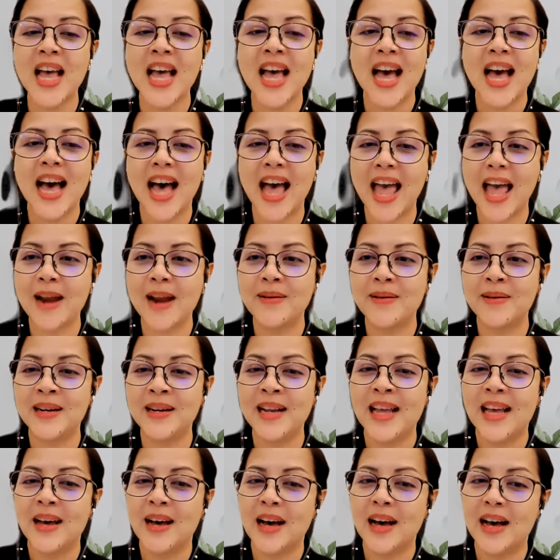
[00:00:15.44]
And
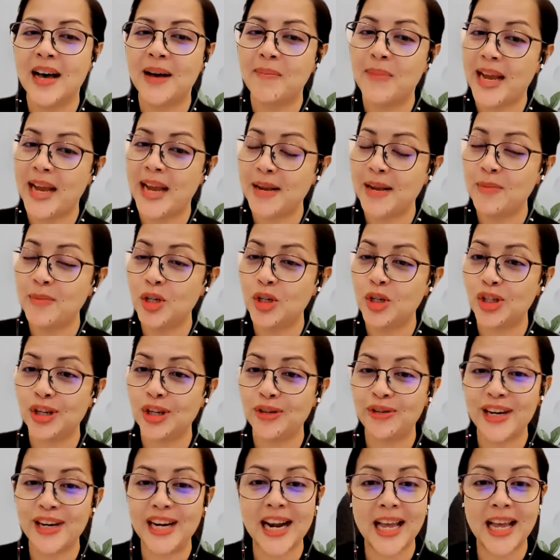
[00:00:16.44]
my name is
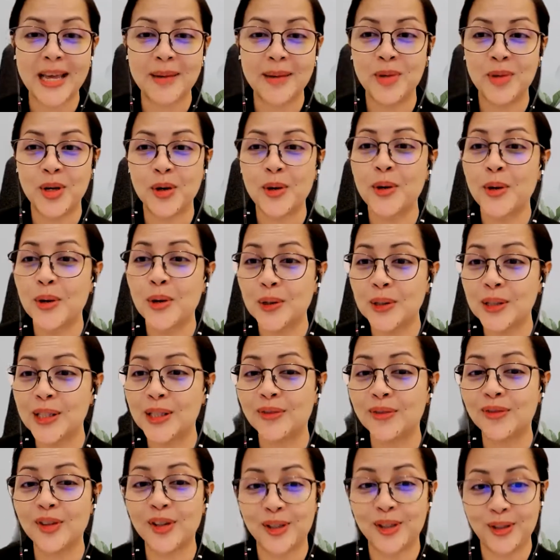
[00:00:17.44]
Shireen. I am your
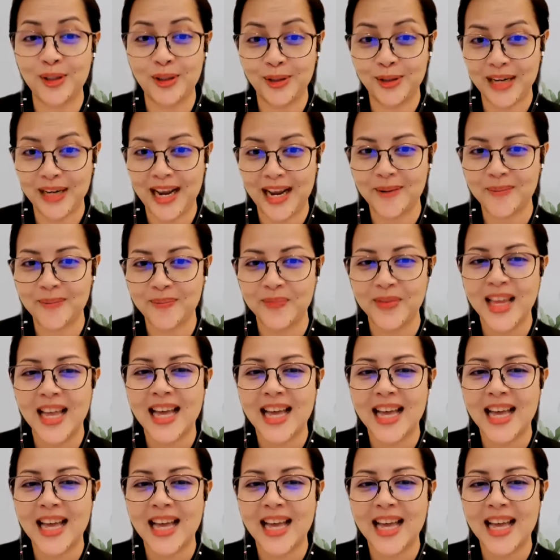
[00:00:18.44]
host for today.